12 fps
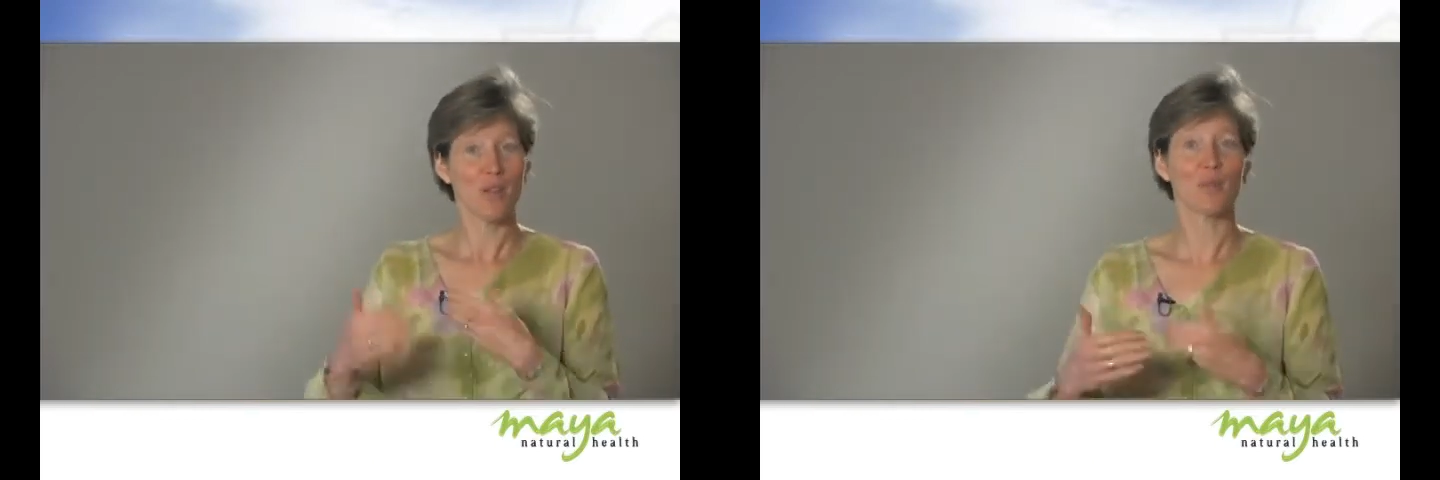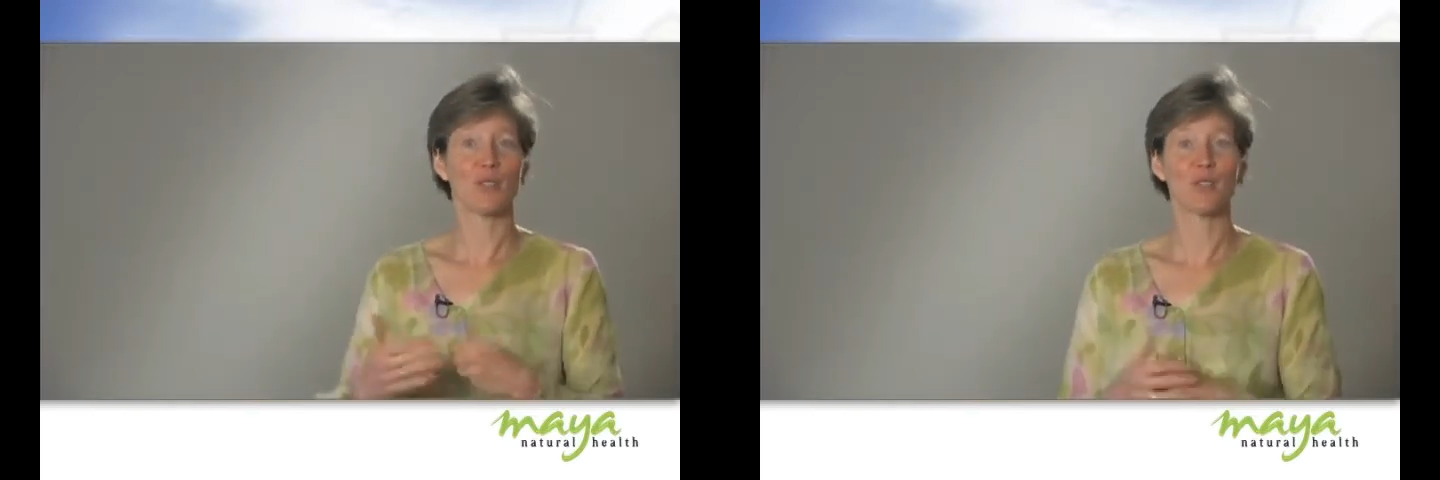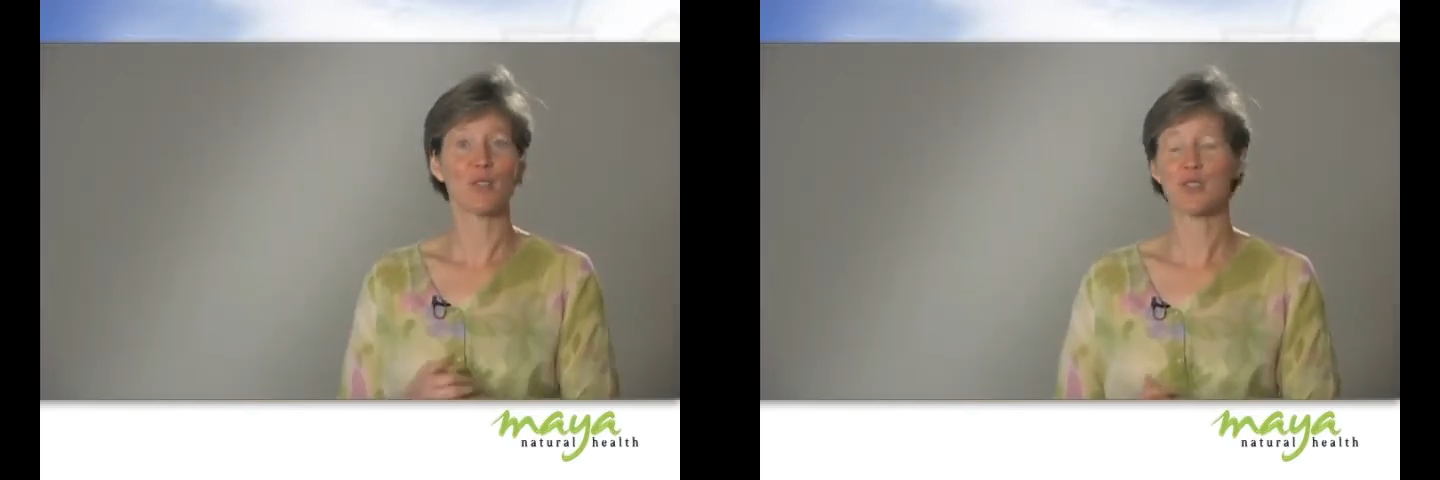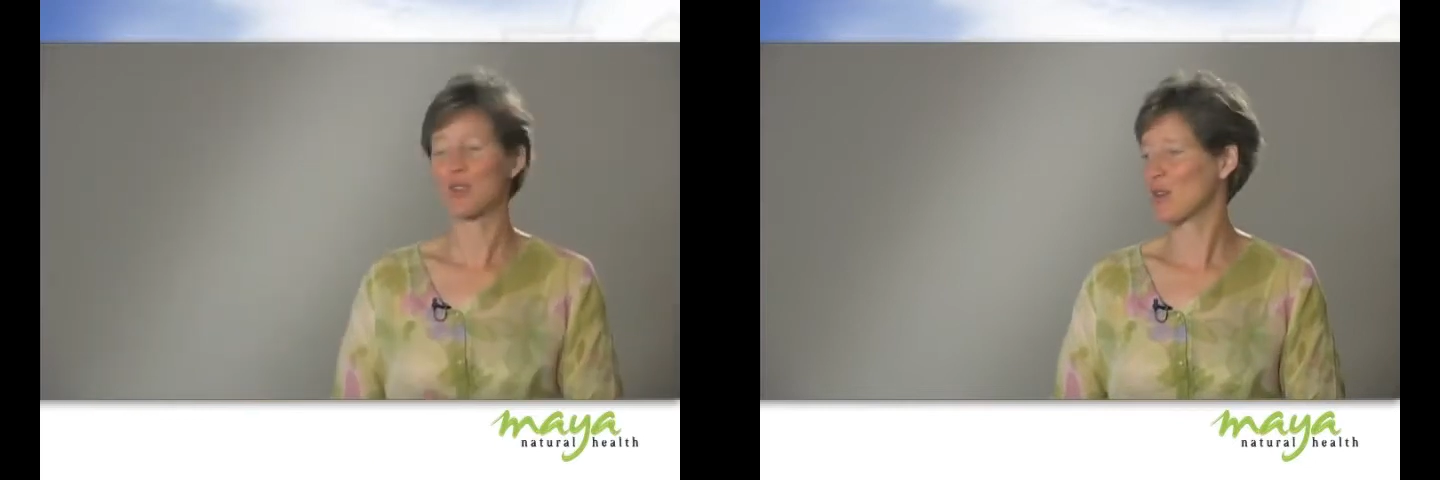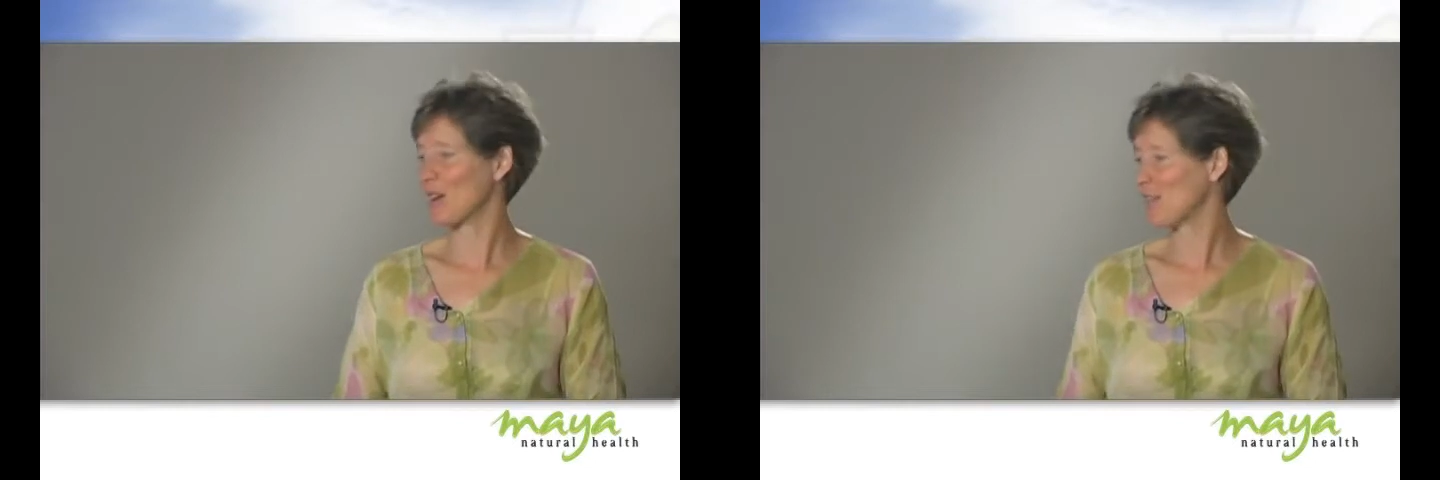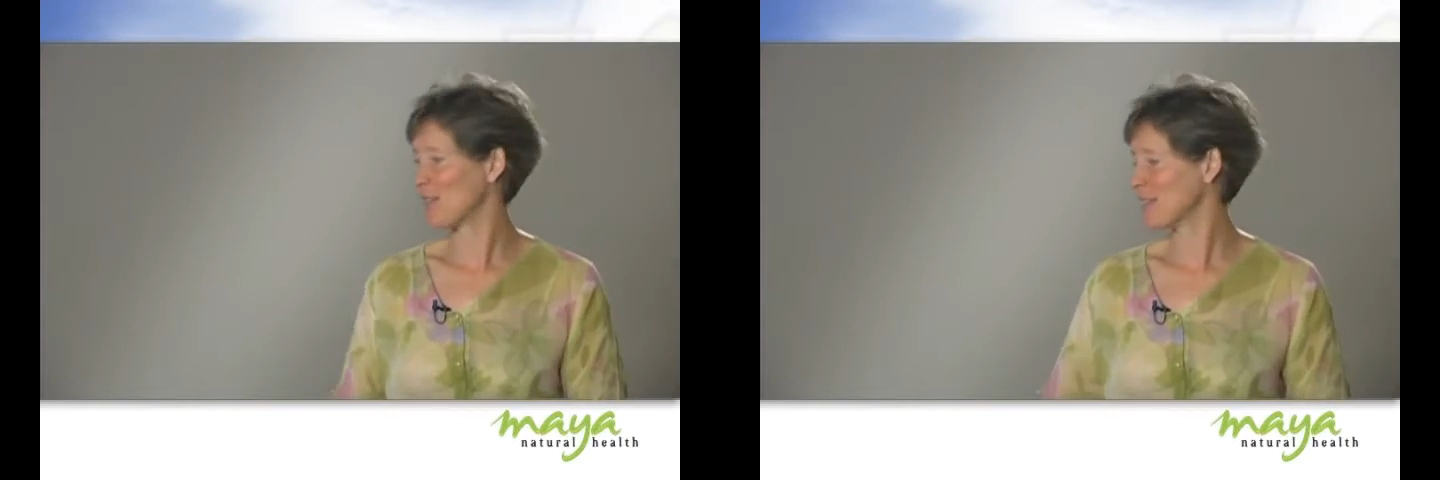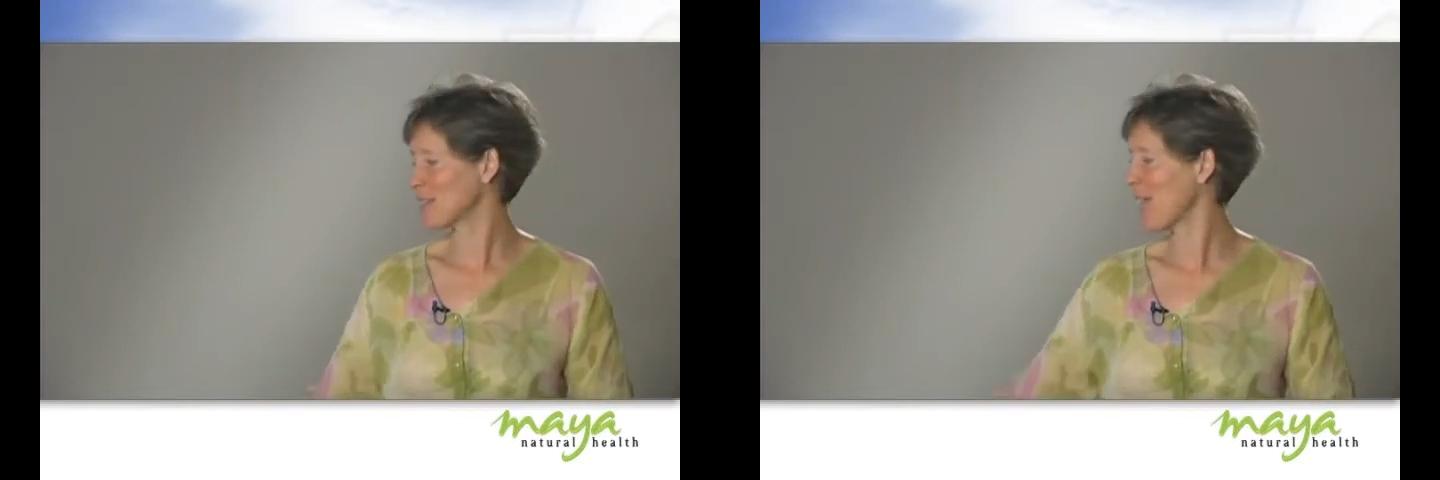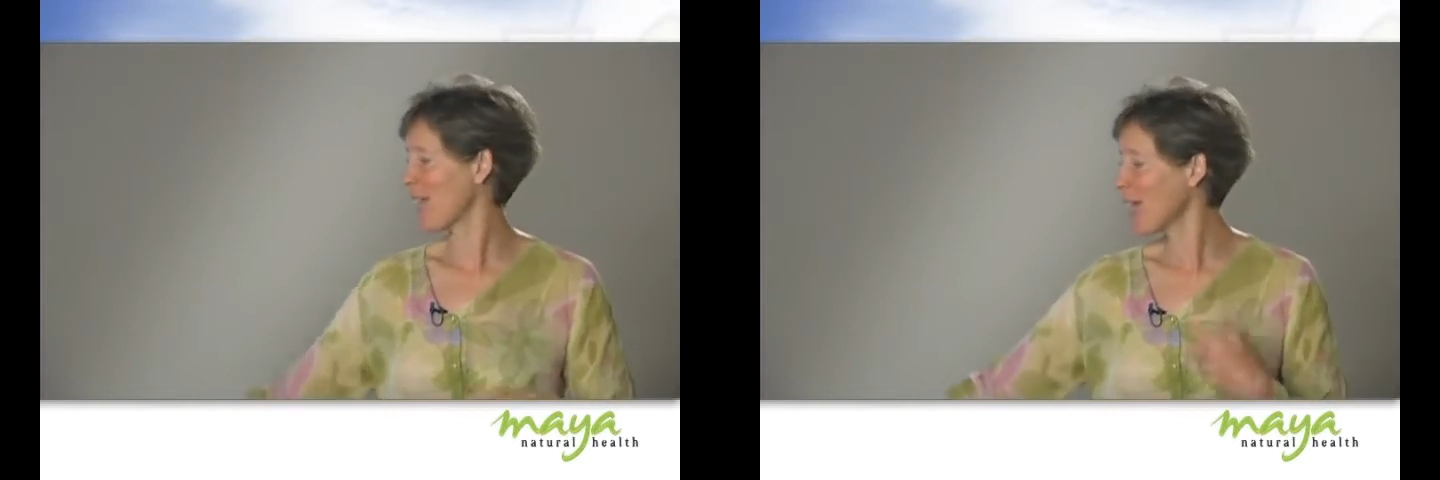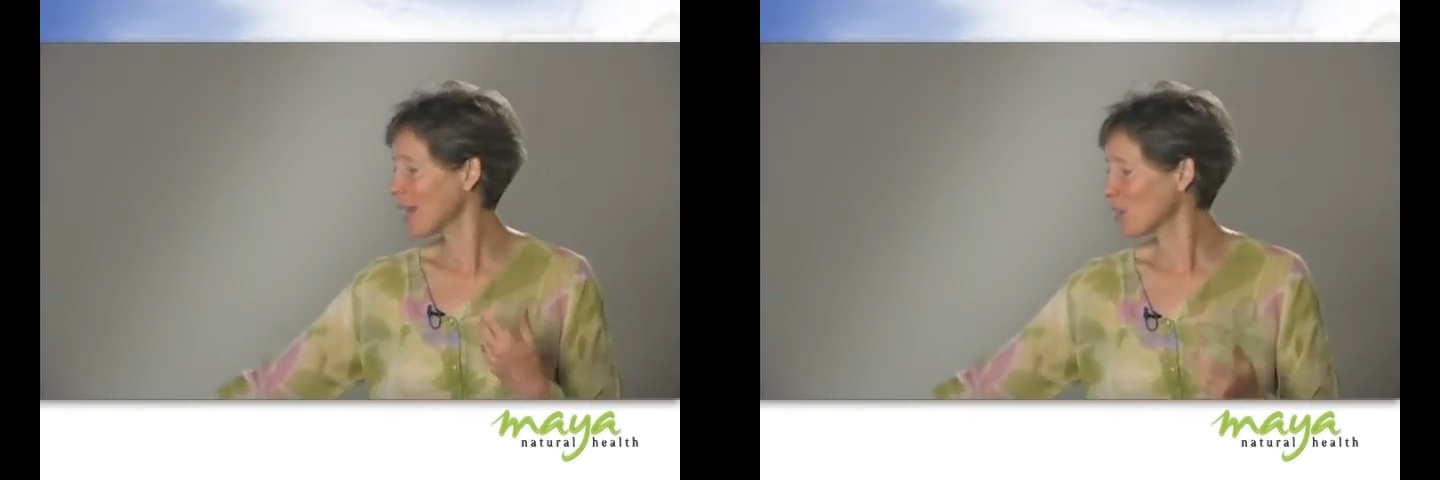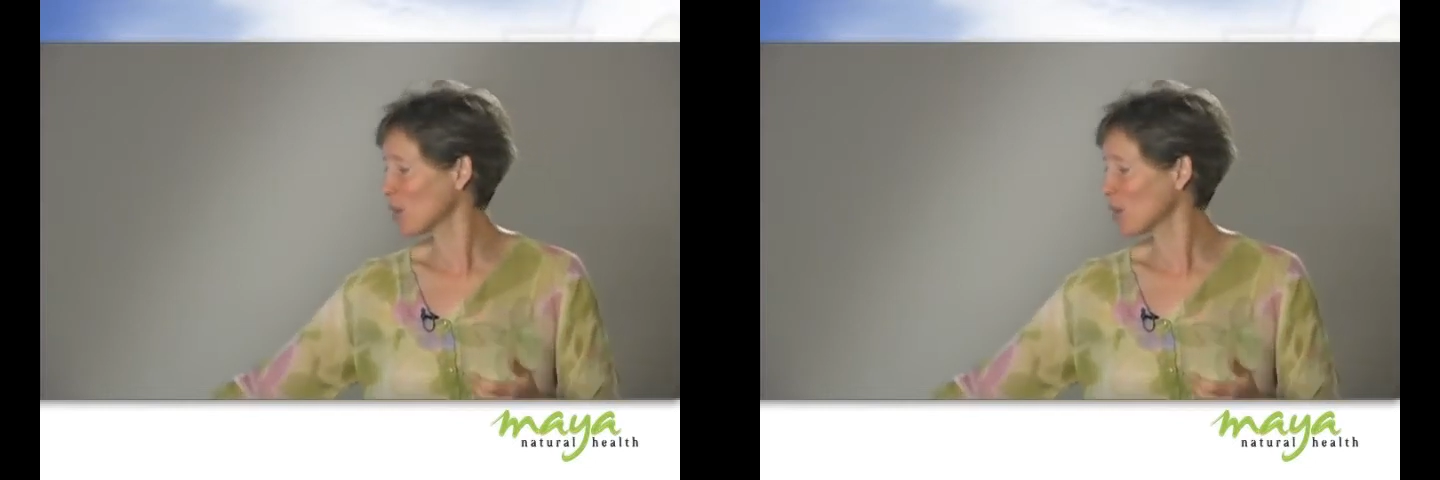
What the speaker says: reduce their cravings and